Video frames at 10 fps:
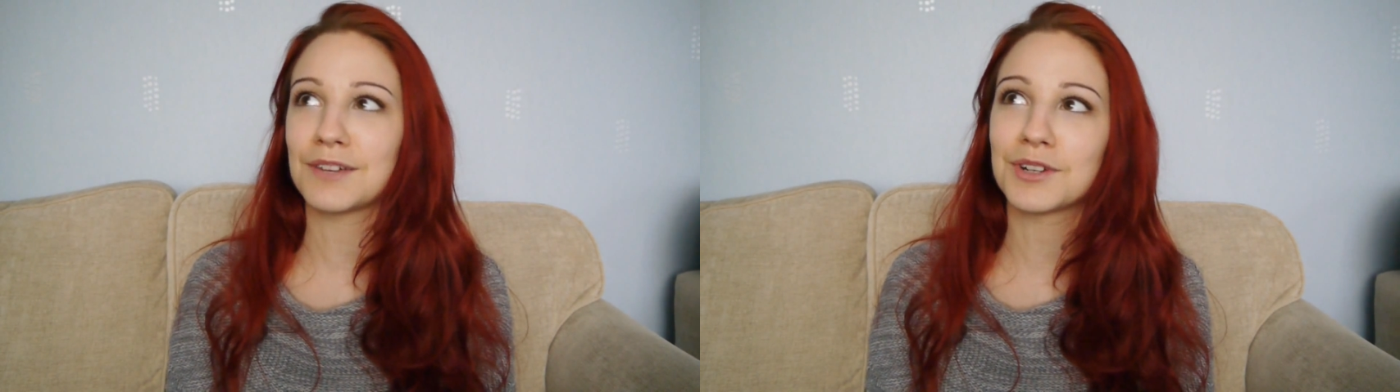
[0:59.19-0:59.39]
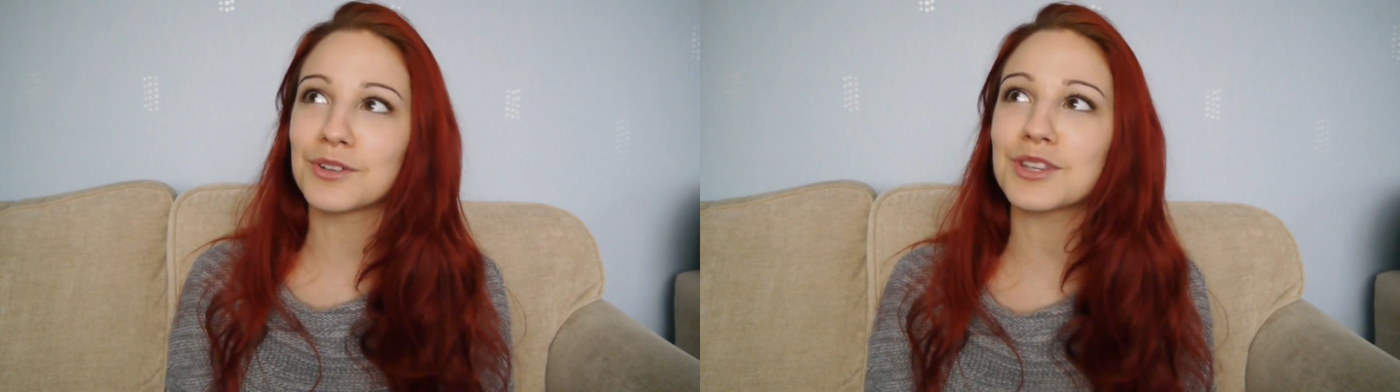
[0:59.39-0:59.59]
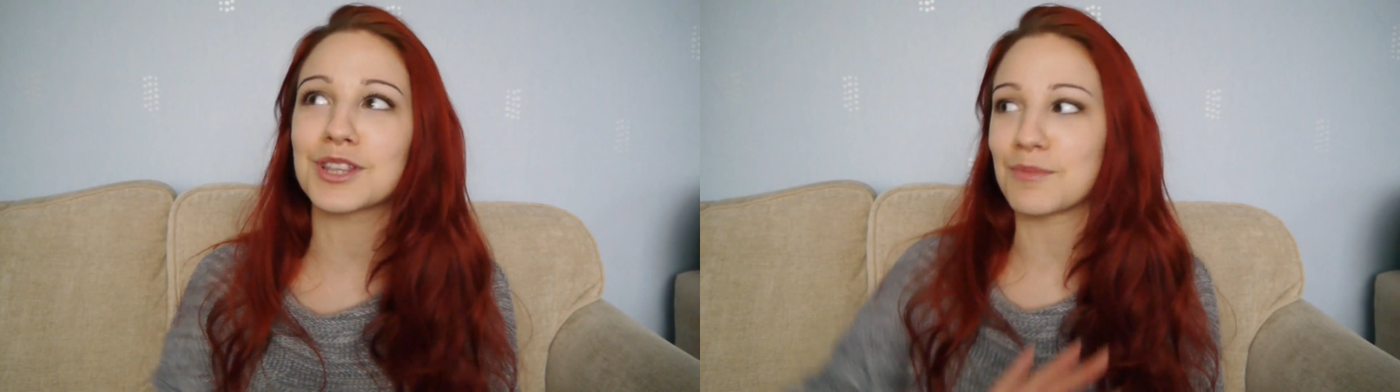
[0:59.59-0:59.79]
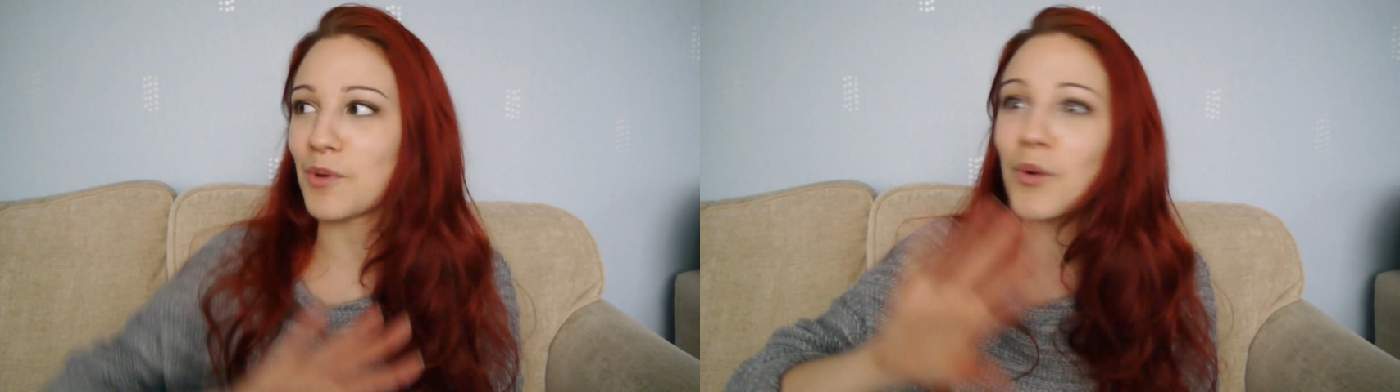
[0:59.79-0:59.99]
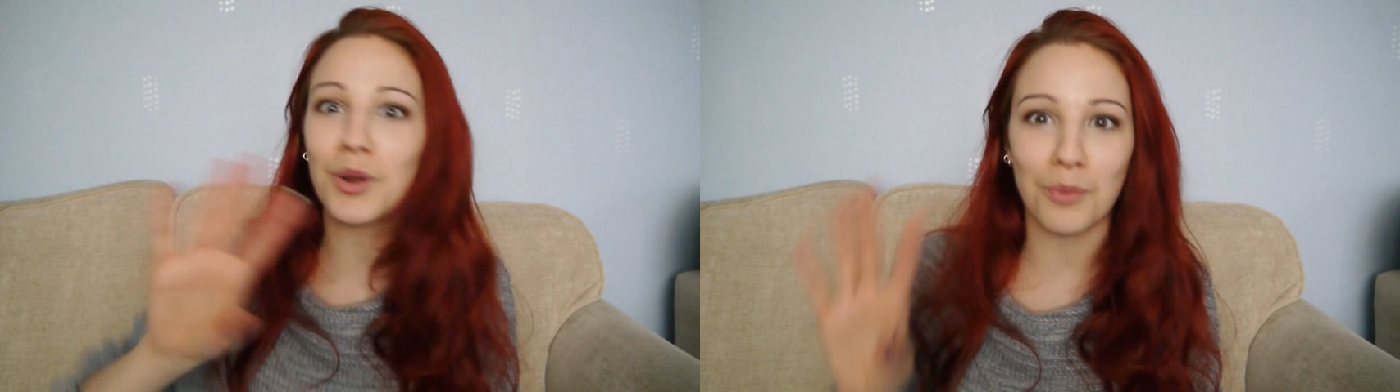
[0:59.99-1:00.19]
you haven't looked at them
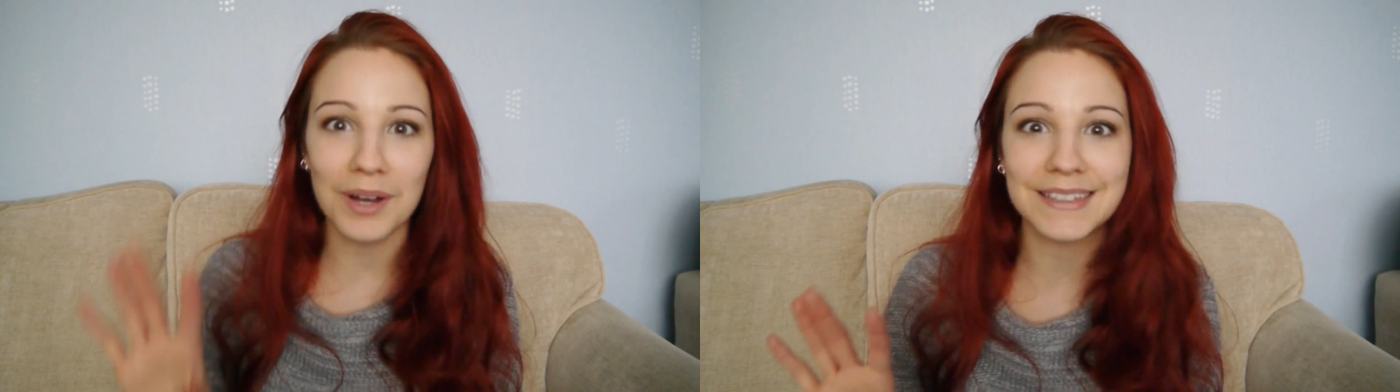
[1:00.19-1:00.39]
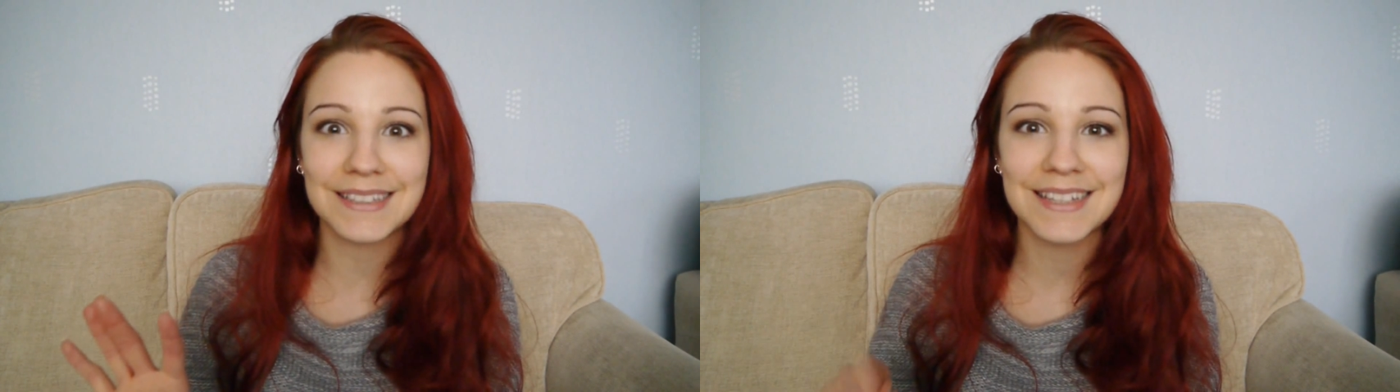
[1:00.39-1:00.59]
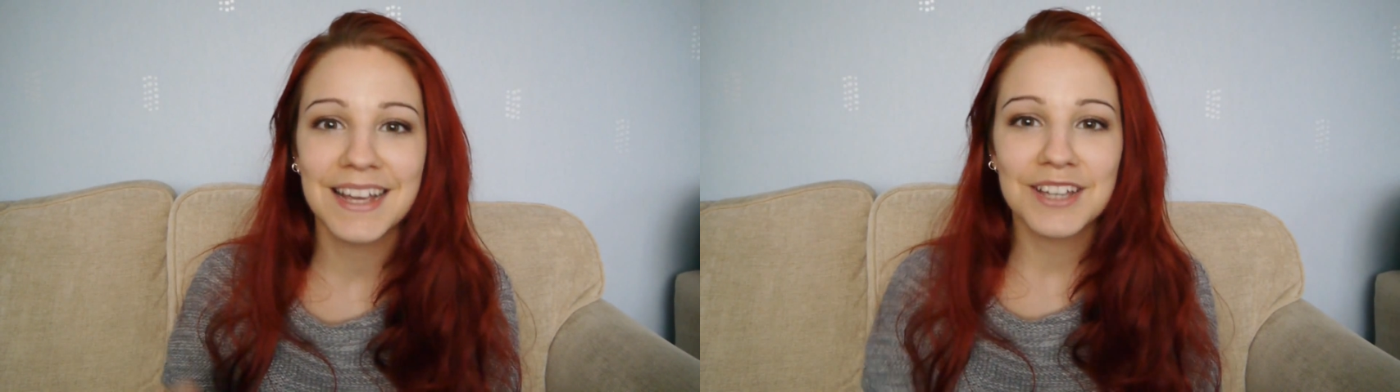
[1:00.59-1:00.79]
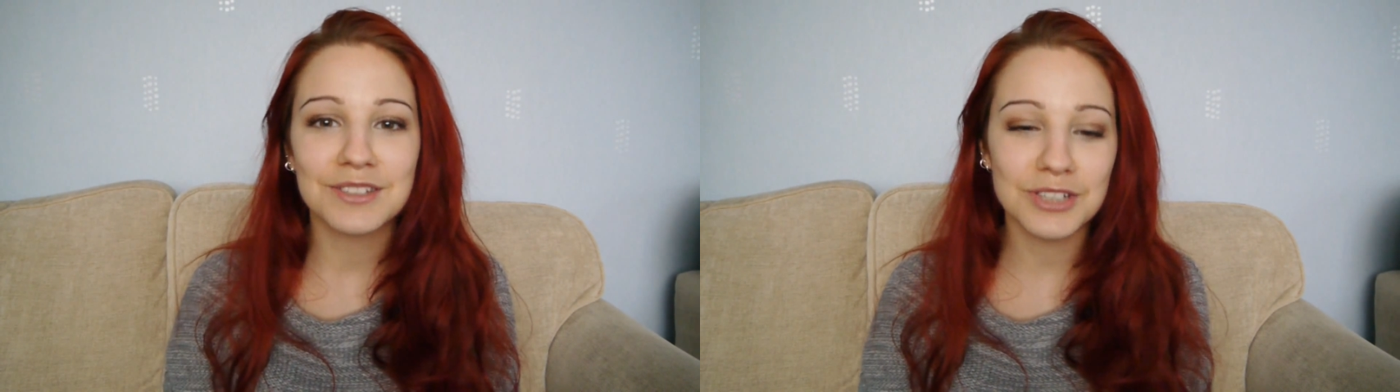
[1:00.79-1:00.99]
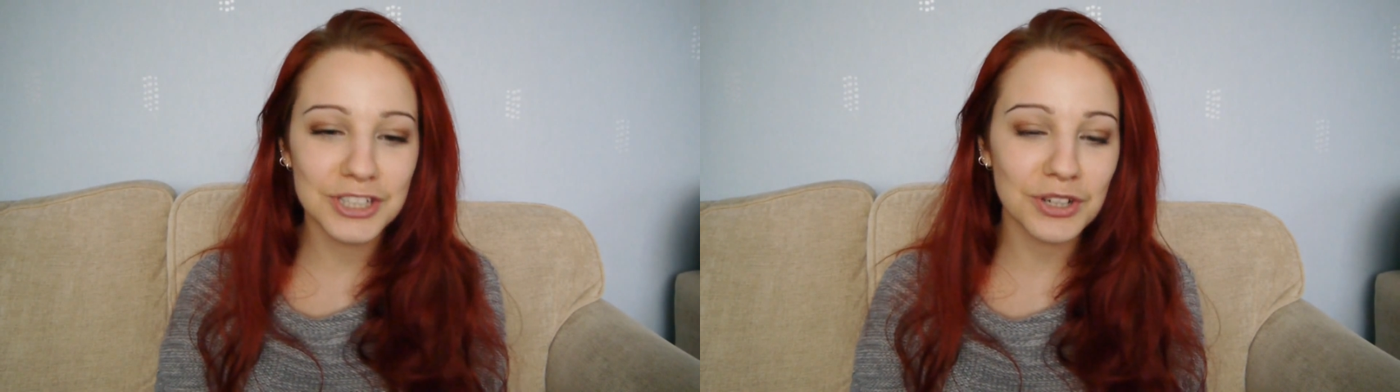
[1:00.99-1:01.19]
all at once.
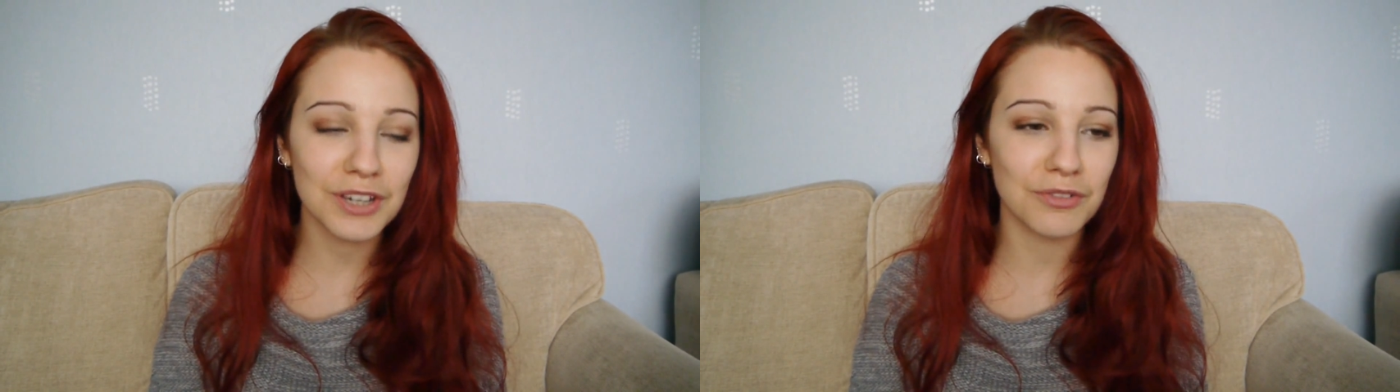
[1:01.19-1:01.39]
So she took